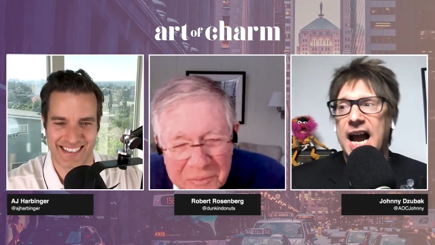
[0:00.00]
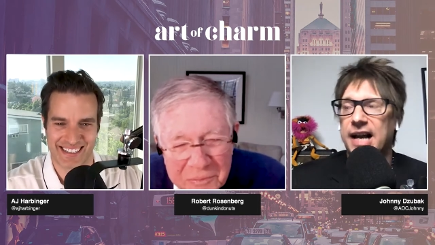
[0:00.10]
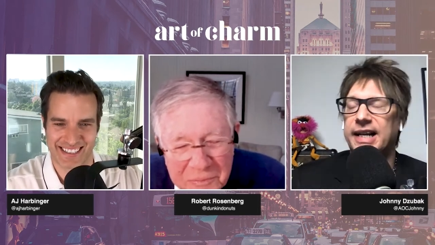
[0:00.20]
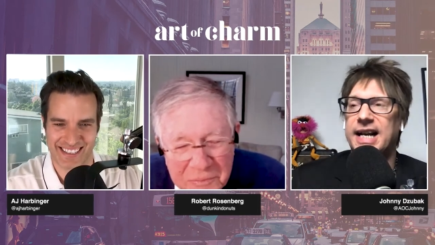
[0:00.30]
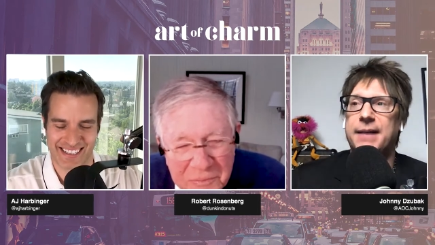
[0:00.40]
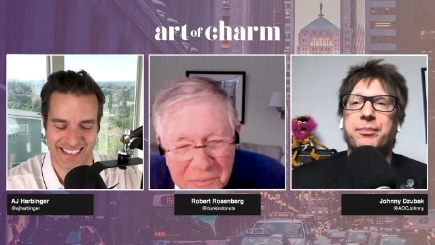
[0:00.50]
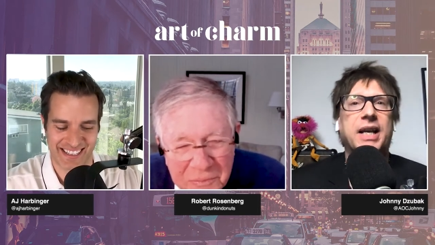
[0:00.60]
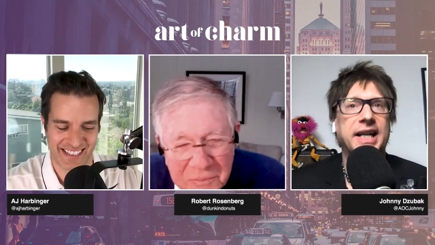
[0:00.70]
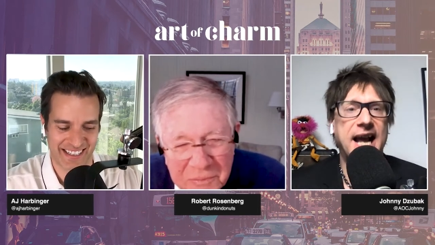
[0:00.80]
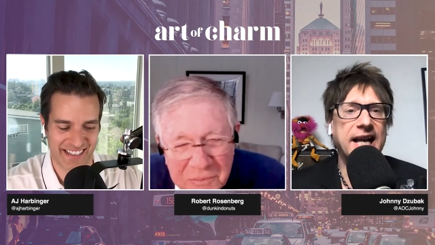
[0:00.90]
Speaker 1: and
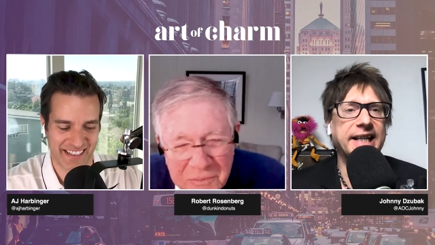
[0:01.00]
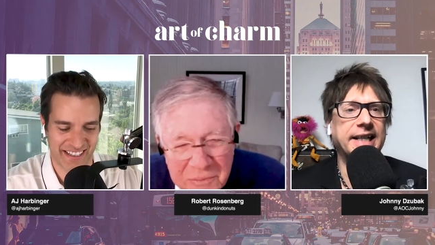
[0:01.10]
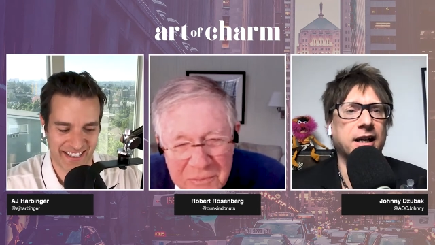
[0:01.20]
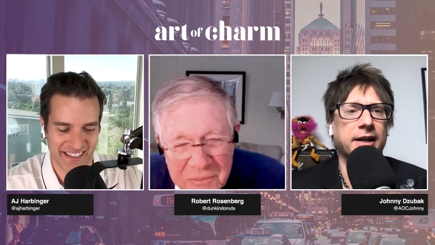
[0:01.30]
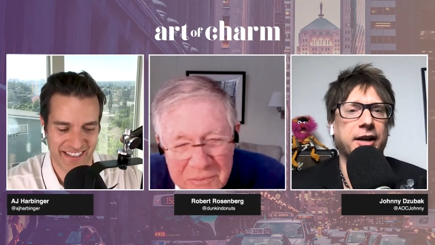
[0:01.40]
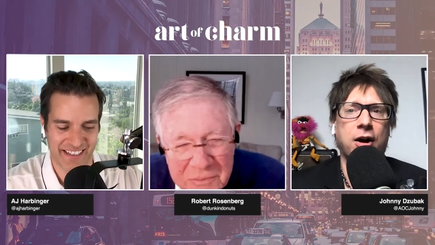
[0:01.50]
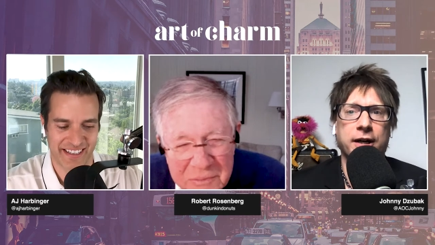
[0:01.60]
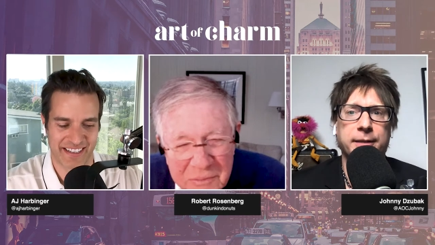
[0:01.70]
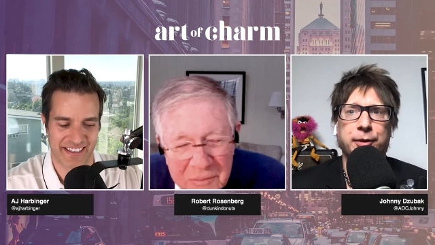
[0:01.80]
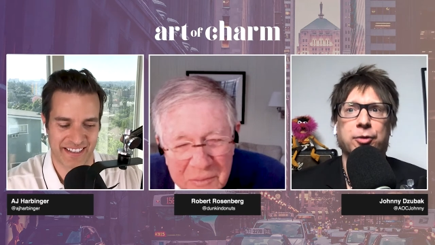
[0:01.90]
and any young
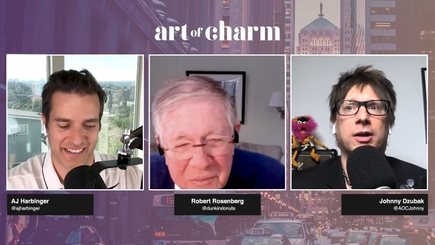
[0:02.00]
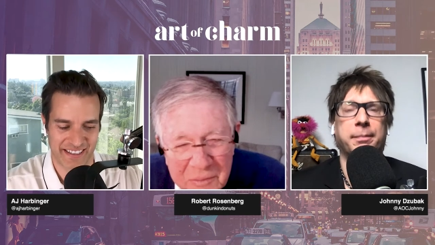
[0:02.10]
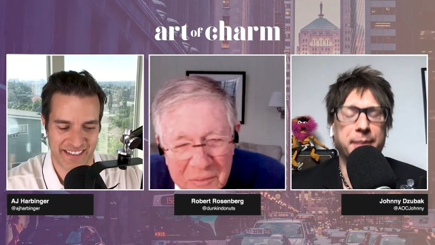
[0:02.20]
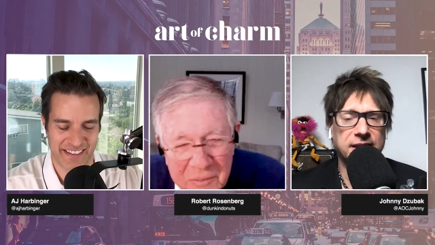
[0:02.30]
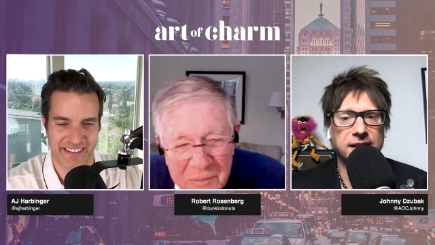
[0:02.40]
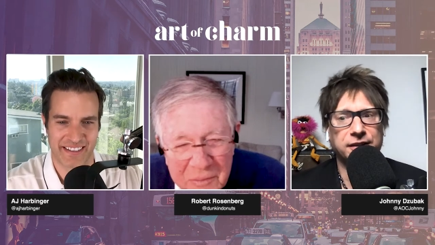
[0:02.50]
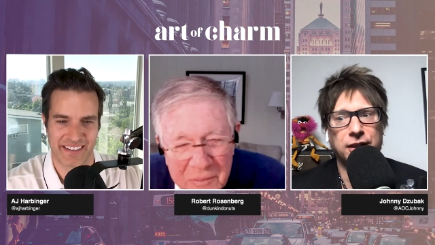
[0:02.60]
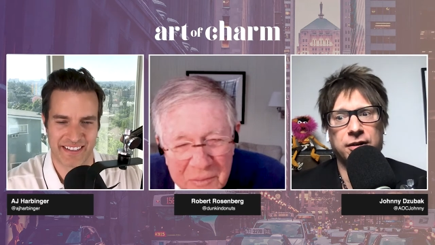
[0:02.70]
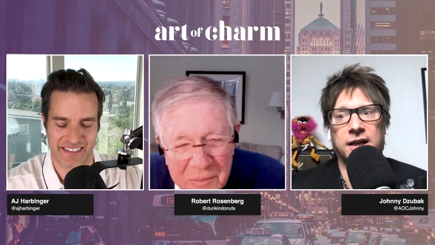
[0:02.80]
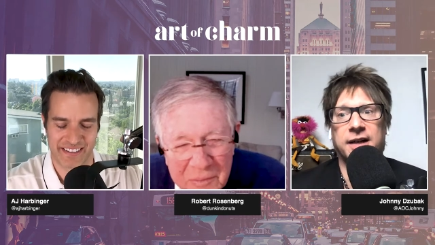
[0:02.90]
entrepreneur and business
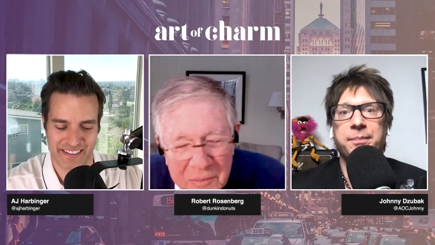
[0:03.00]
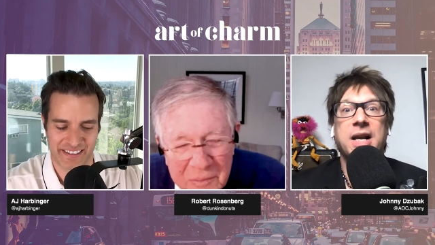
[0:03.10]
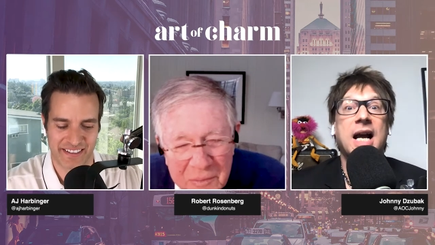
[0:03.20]
owner